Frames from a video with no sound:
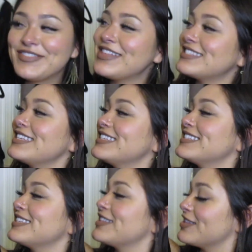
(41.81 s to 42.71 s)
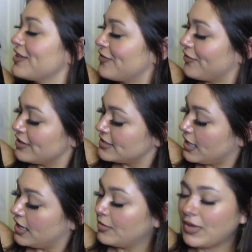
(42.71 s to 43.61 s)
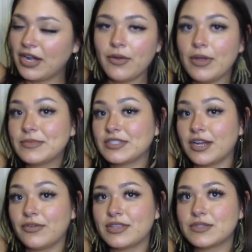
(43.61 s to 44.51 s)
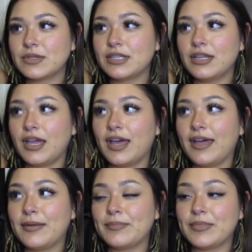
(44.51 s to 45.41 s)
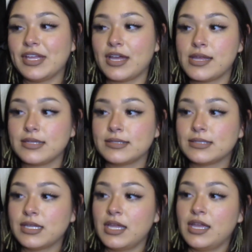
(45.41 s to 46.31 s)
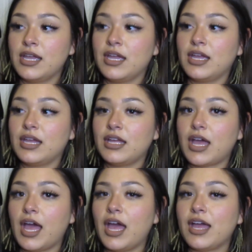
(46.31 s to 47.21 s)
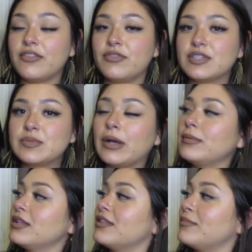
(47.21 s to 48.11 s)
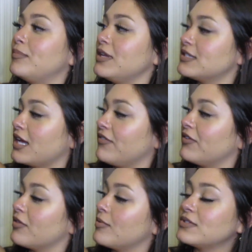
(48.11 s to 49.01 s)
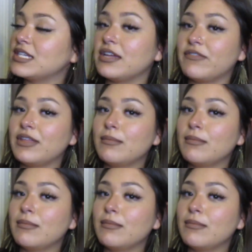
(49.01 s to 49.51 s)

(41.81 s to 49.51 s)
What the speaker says: This is the first item. I don't know why I'm starting with this one, because this is probably the piece I feel the most iffy